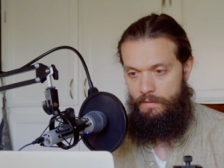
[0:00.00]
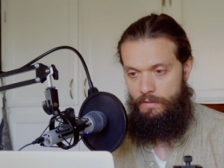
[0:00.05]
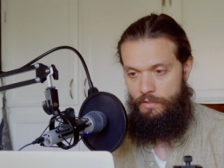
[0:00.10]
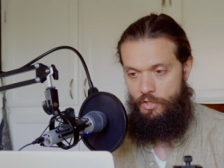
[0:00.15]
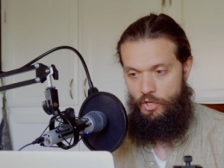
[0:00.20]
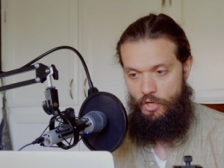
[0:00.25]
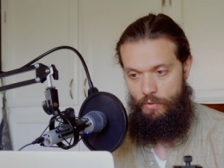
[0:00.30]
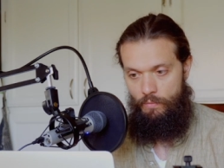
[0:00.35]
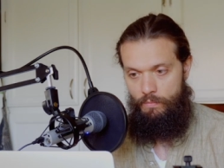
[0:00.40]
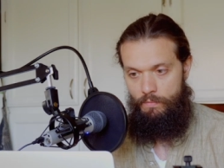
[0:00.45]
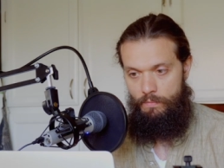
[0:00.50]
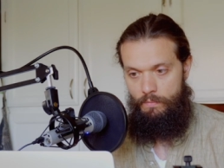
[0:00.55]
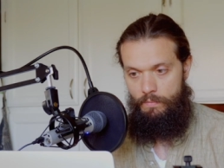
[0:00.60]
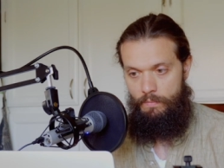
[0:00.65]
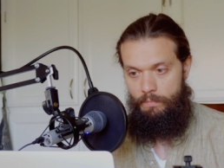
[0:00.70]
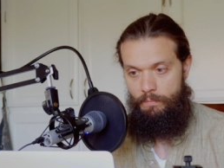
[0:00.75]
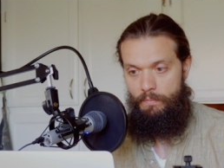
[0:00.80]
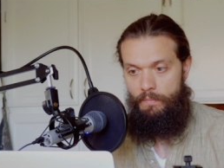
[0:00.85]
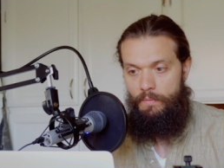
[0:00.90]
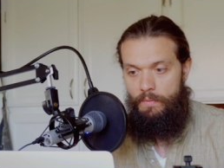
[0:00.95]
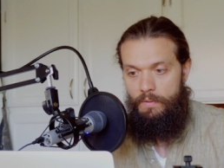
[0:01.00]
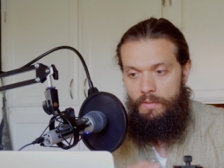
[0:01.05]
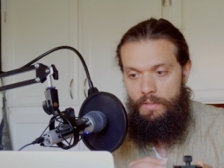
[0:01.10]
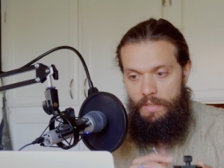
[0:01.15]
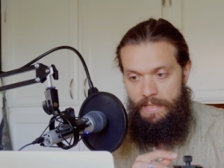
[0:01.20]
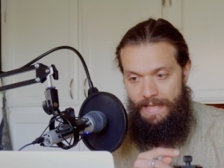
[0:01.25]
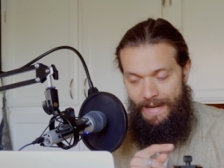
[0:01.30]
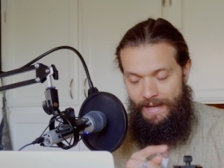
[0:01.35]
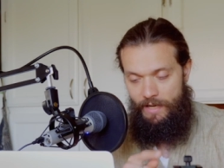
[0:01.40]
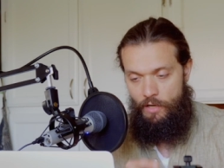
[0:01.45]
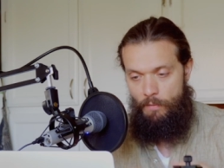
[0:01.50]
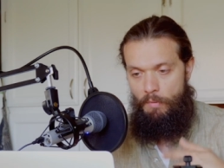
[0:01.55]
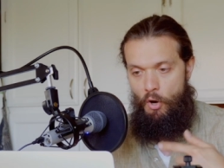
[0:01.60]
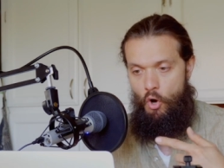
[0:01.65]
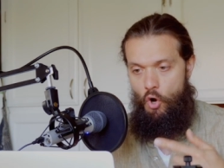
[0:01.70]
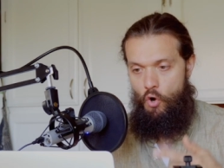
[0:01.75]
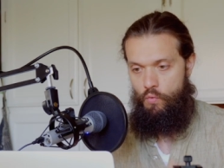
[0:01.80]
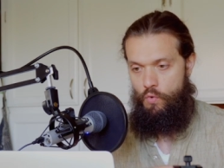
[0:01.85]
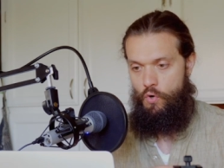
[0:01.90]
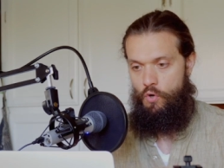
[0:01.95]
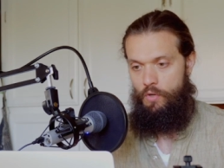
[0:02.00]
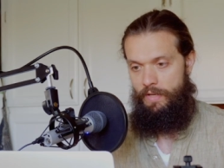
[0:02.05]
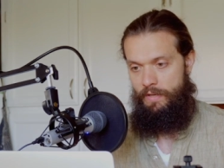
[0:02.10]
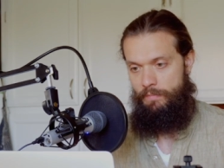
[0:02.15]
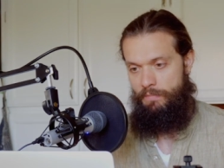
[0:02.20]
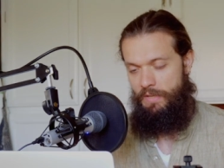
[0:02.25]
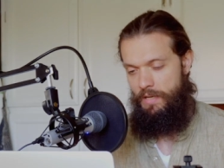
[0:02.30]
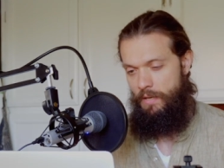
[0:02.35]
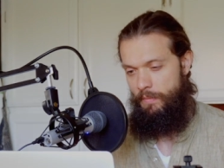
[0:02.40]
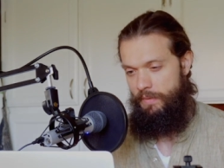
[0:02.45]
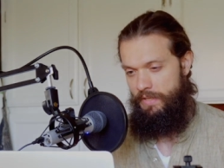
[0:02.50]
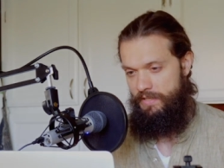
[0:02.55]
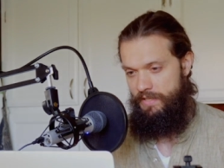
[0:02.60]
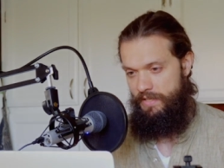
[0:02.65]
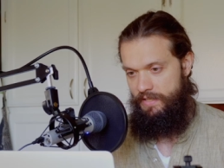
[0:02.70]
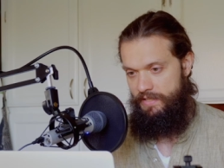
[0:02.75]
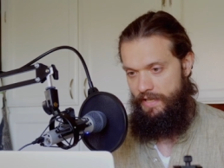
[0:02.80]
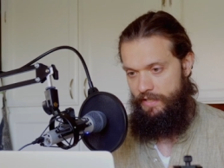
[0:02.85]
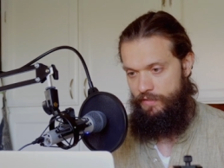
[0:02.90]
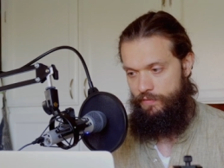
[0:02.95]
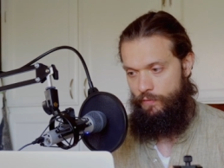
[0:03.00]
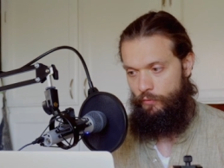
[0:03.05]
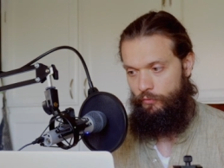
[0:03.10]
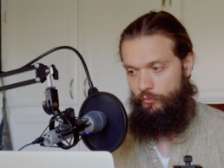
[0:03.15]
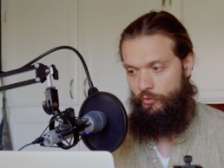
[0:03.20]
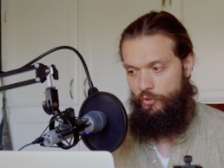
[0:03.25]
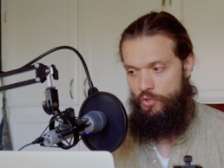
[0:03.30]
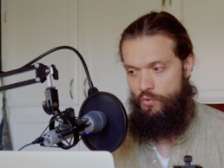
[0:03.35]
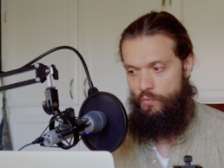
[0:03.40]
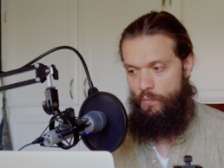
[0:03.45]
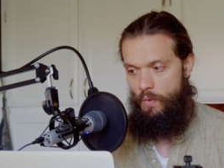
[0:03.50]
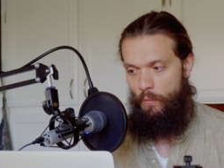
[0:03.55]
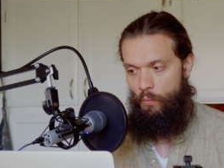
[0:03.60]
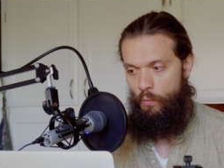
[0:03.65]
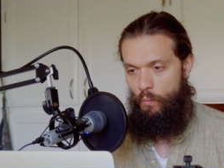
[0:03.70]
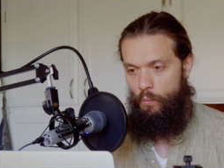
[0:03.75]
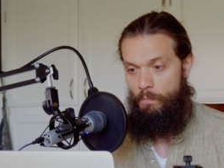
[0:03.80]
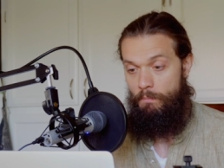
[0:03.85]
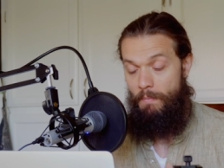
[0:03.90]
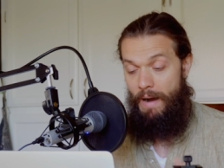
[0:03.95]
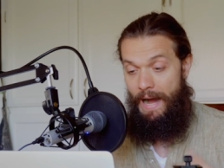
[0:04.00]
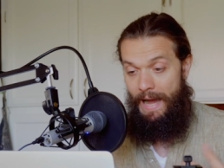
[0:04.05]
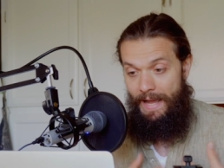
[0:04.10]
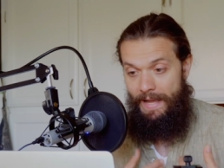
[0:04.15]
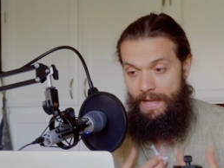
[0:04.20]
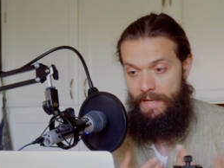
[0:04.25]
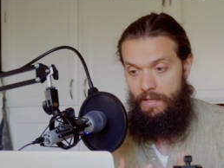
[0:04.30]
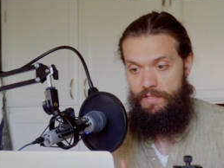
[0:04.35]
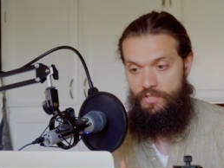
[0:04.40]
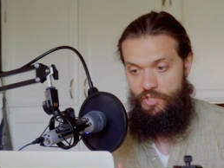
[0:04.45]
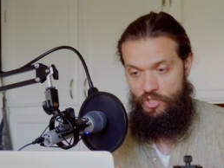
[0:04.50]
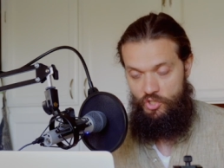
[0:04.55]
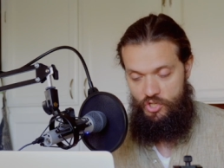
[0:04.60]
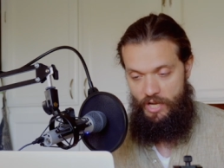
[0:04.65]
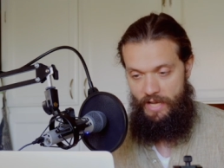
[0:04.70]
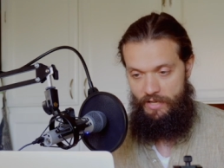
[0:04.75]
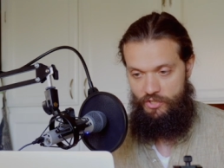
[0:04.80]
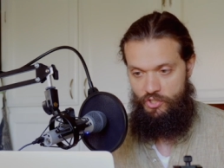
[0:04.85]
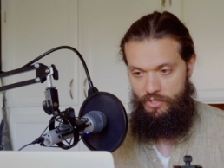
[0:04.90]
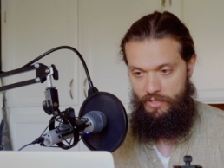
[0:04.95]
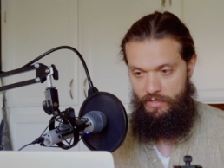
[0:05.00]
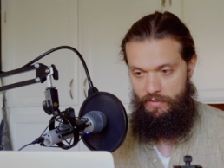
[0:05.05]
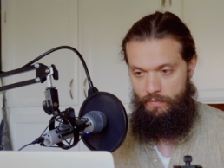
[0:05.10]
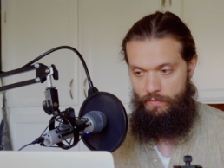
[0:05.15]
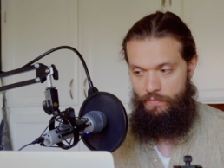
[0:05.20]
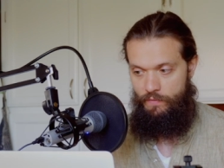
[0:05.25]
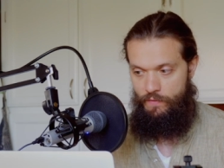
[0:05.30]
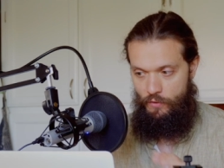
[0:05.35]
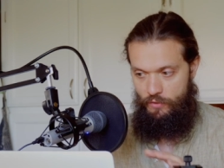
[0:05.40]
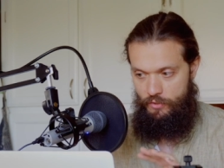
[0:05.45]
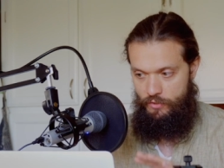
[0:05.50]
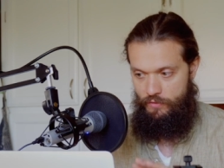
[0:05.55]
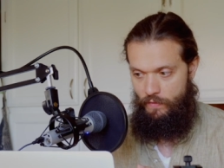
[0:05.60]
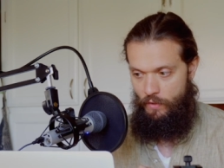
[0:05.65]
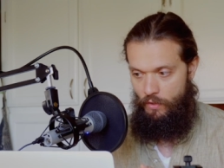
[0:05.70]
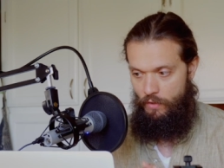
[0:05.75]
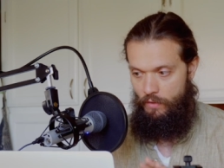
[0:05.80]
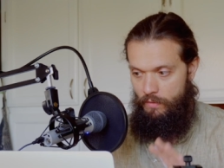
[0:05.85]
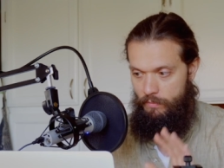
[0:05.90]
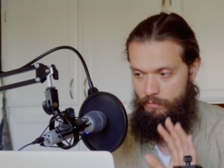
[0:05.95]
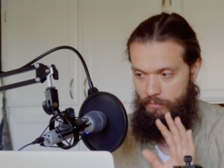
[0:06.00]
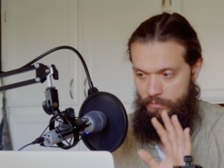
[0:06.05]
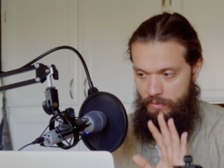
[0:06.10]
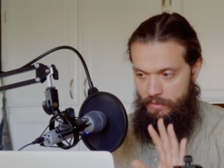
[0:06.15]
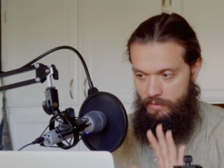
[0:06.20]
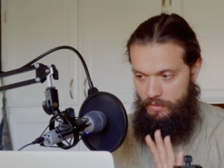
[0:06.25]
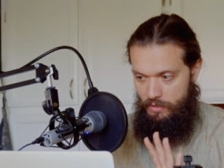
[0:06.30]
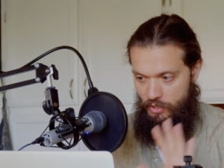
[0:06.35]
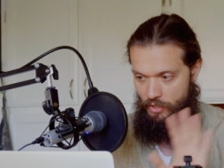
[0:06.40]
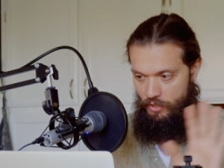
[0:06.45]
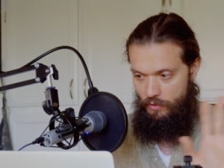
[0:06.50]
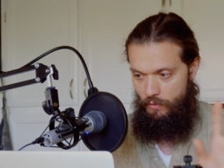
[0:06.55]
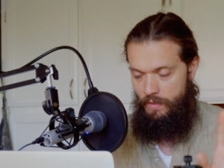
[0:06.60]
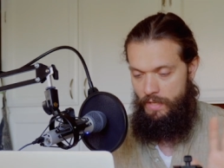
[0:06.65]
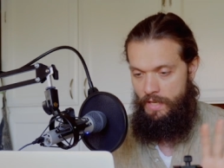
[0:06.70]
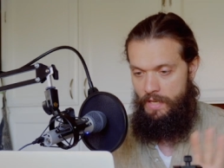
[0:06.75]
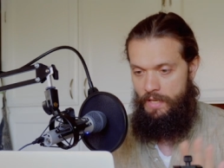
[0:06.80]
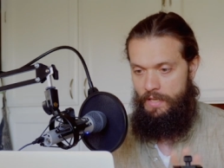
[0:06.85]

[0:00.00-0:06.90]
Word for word: you know, getting a ball rolling, becoming successful. So you, my suggestion, first of all, you know,